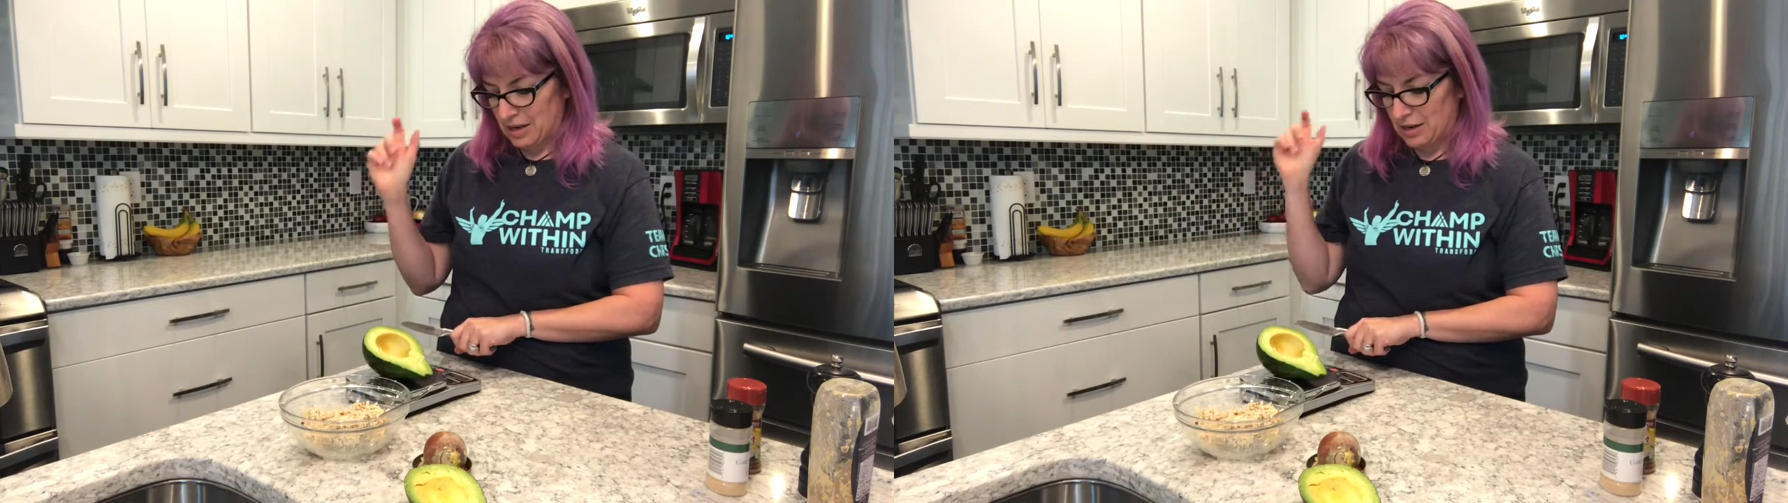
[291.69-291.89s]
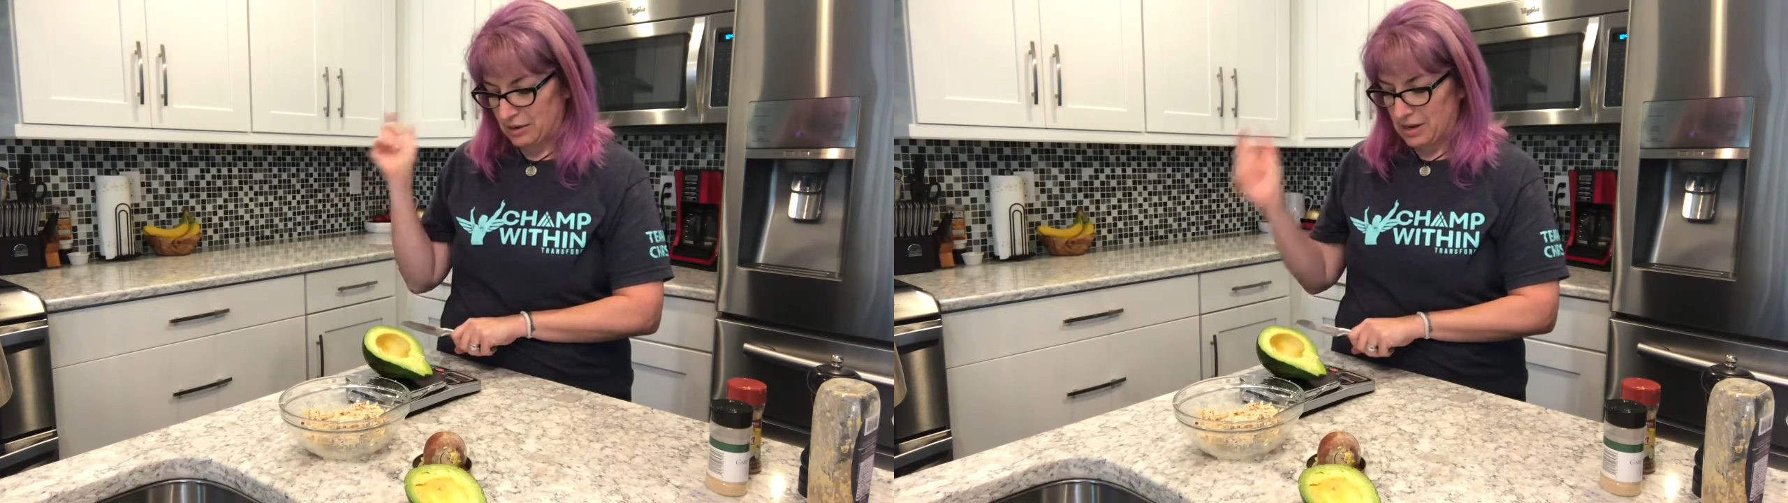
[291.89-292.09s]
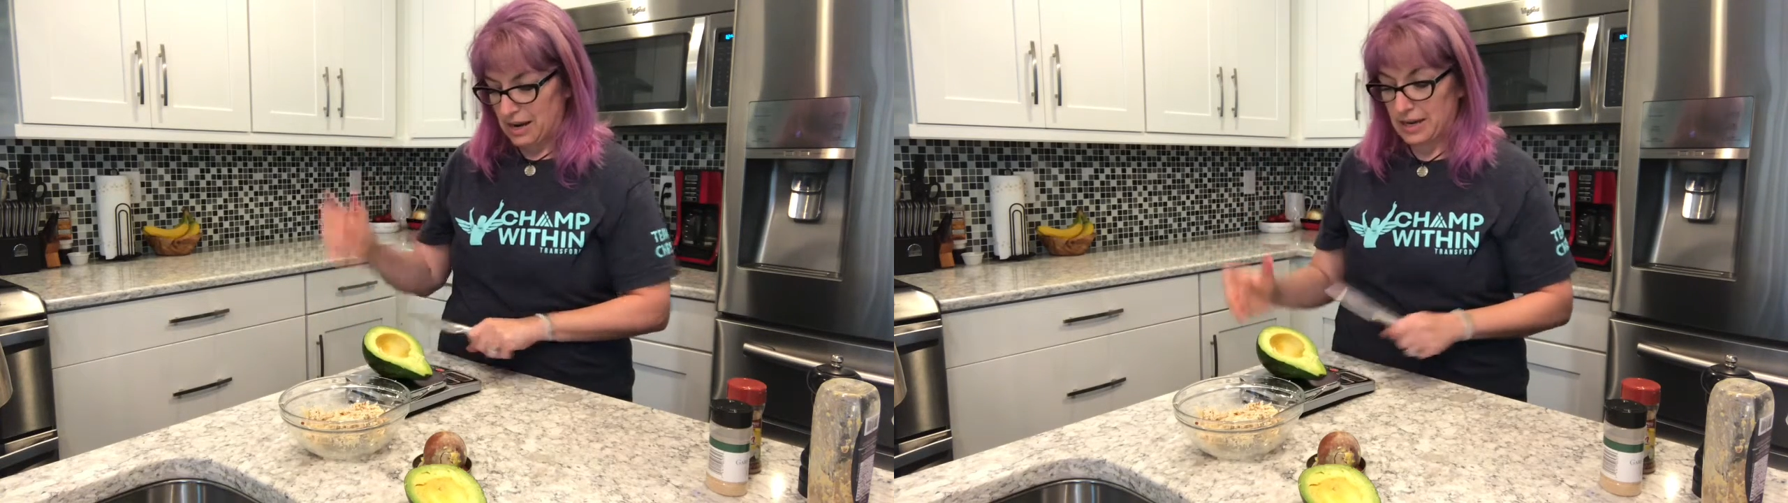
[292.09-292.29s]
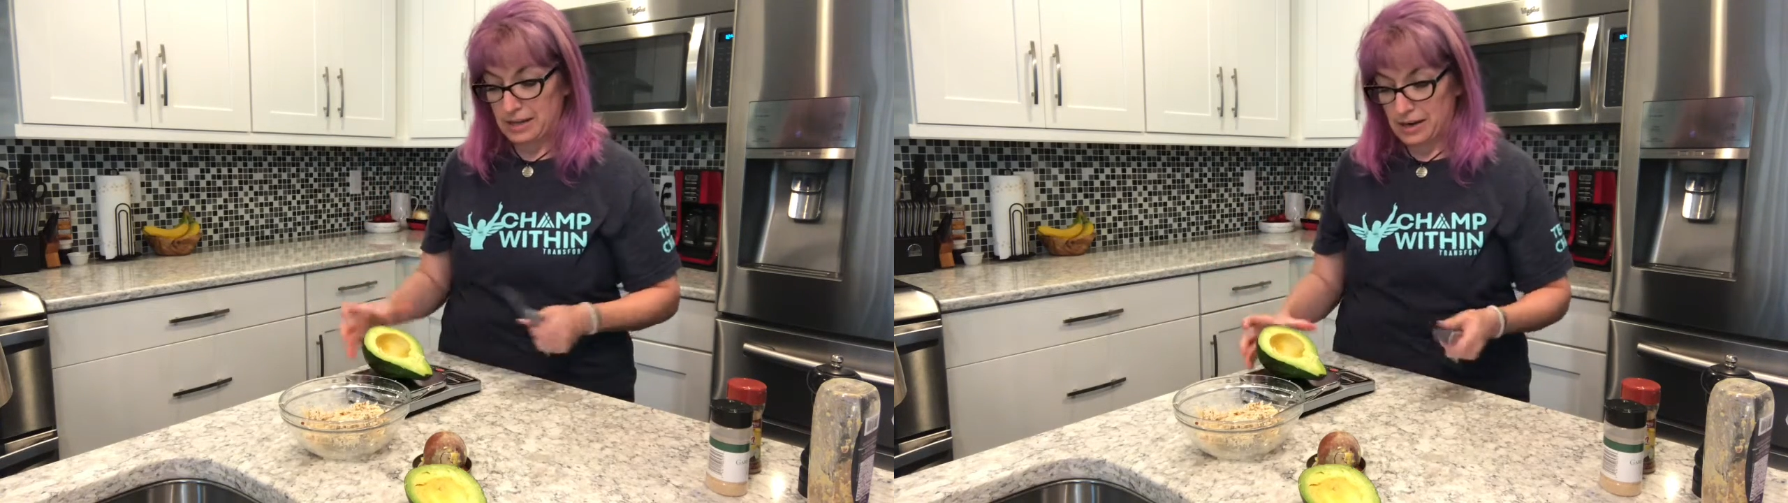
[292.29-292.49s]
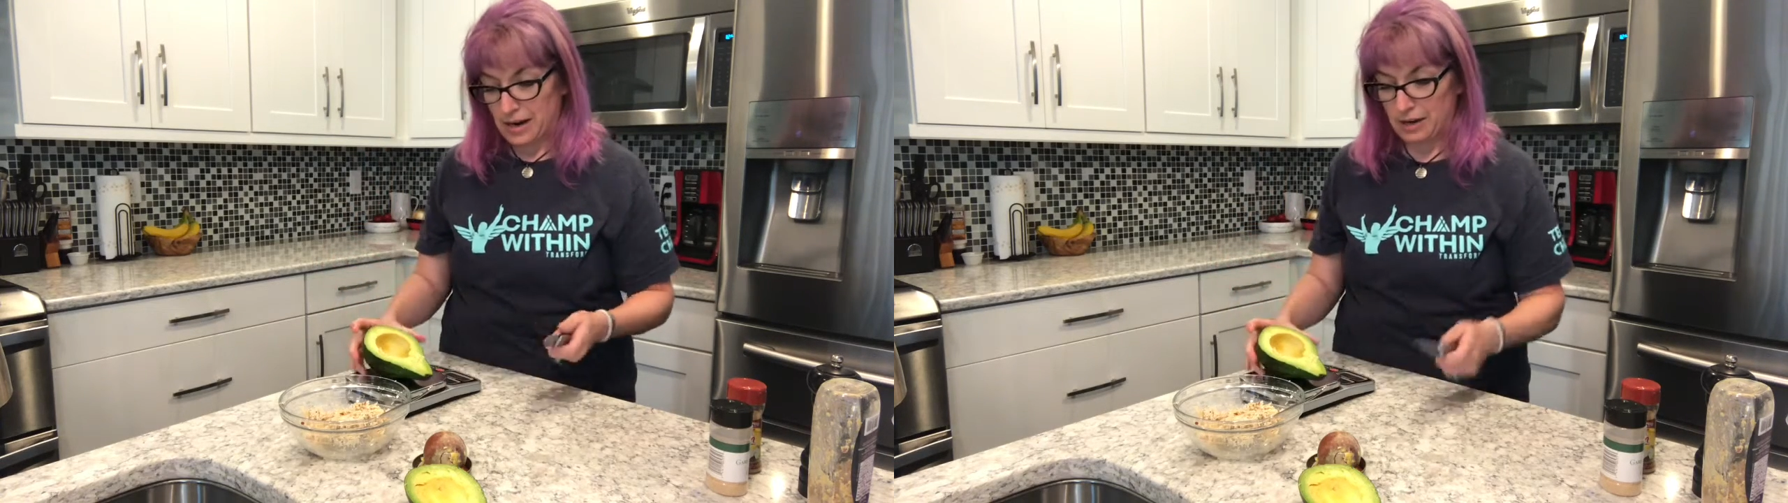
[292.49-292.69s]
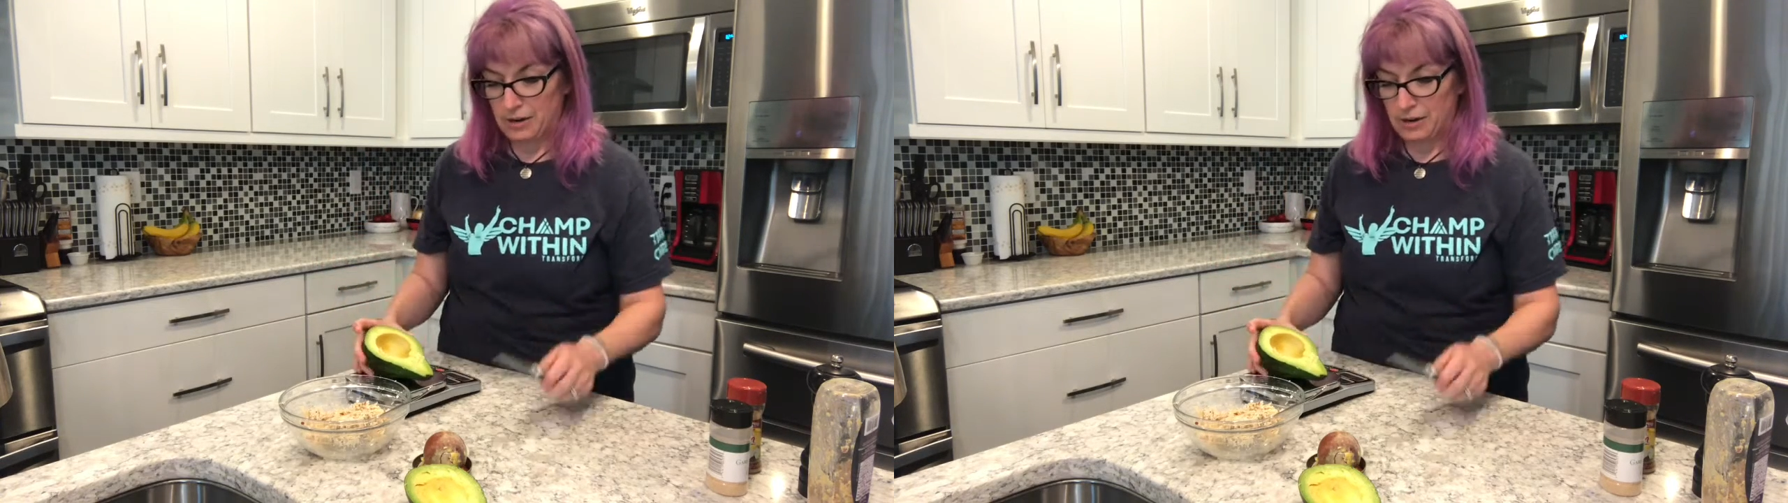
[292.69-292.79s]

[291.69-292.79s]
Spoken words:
199